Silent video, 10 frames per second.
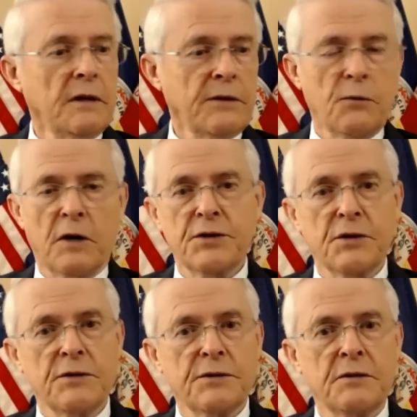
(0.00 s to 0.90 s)
The
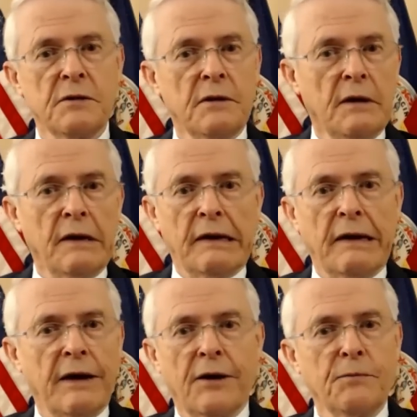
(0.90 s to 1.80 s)
Russians
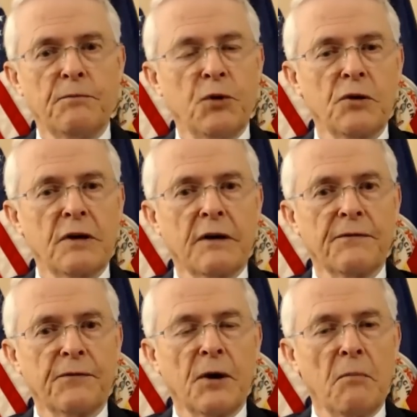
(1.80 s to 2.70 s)
held Bucha
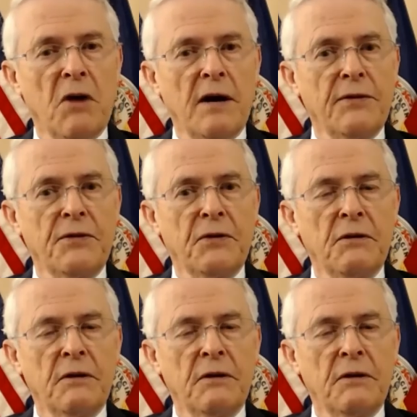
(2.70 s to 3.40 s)
for a month.